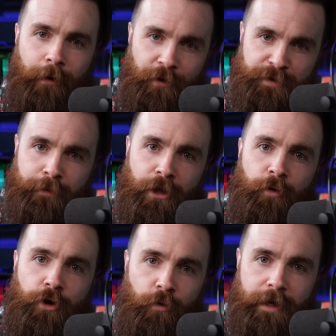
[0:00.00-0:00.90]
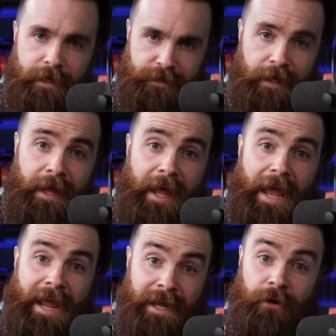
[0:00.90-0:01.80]
Post below who it is
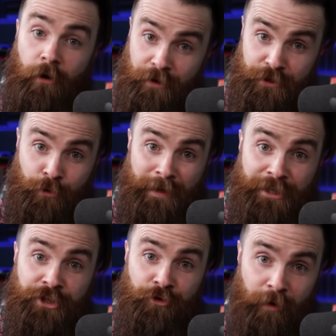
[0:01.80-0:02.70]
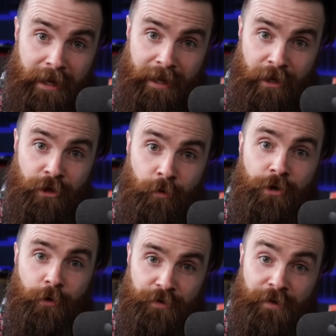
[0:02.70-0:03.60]
and also the string you
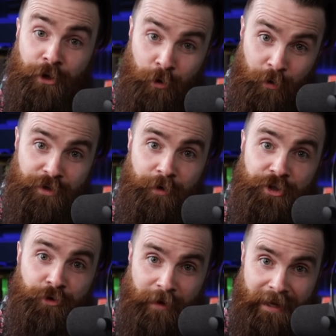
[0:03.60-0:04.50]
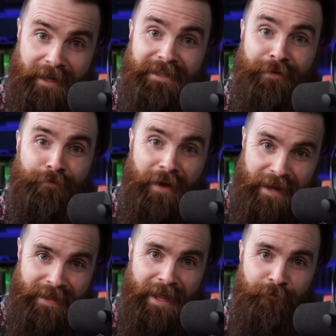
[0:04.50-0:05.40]
use, the Google search string to
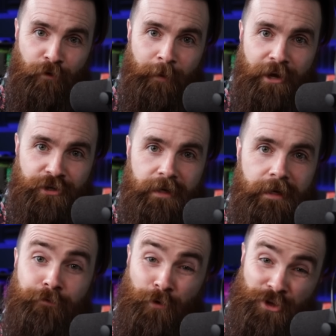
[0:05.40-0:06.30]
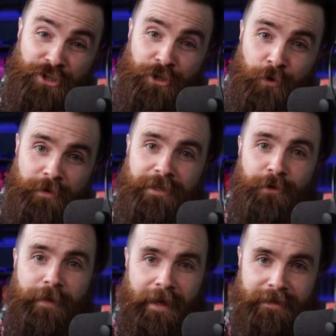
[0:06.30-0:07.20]
find that information. First two to
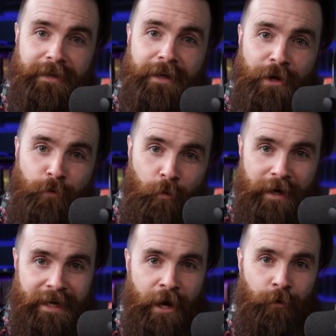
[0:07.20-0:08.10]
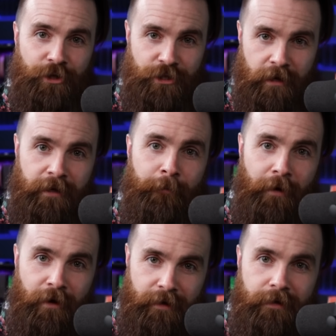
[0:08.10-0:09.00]
do that will win a Network Chuck
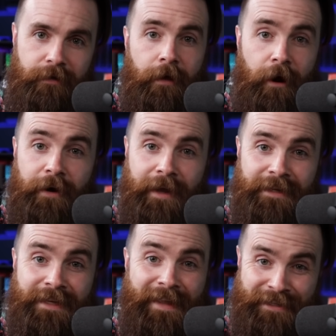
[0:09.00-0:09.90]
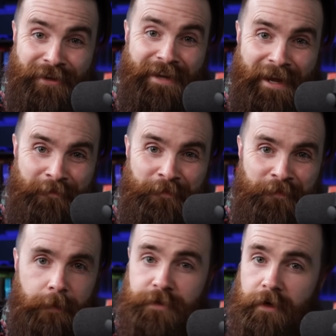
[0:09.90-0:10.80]
mug. All right, guys, that's all I got.
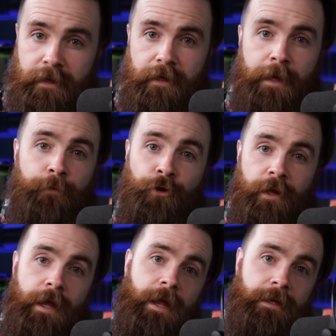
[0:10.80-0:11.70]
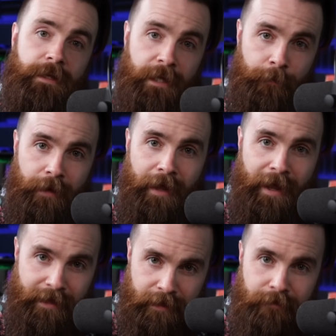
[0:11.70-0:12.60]
Keep studying, keep learning, and keep
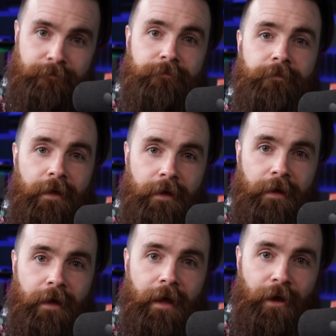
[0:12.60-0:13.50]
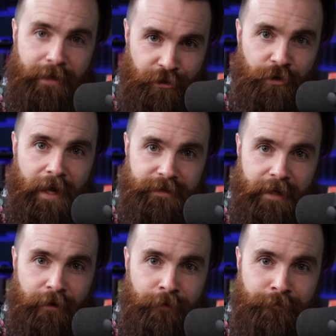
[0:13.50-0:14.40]
hacking. I'll catch you guys
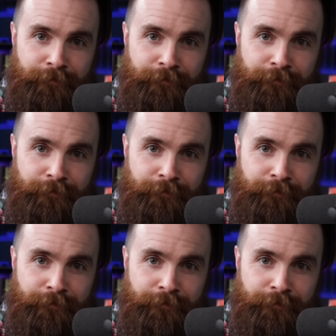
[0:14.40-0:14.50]
later.